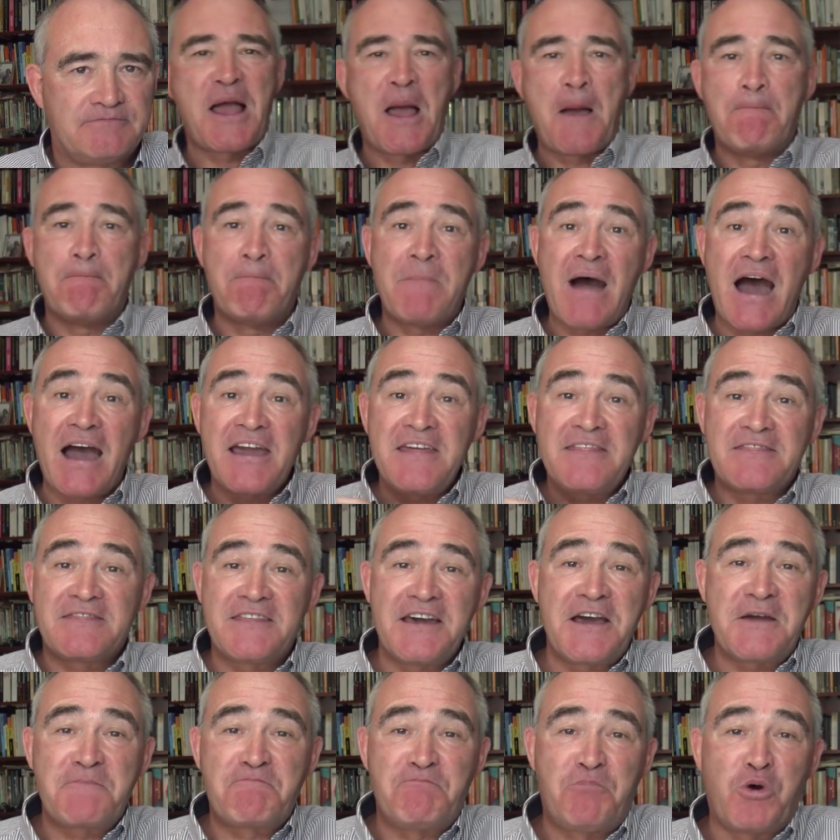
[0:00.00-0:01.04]
My
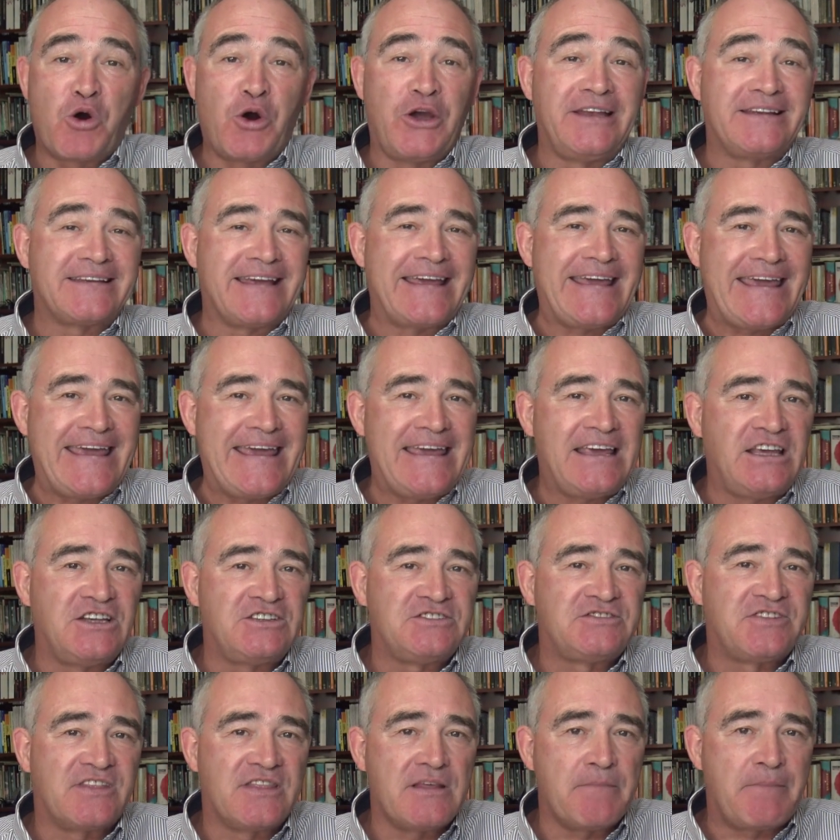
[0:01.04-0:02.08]
third point
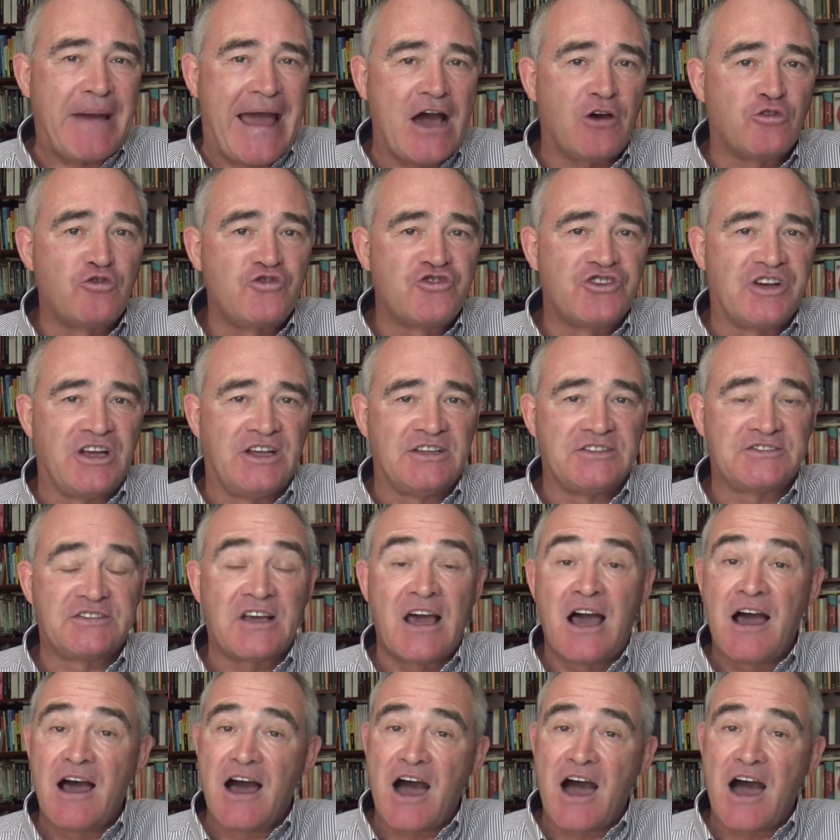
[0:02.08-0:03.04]
is the boundaries.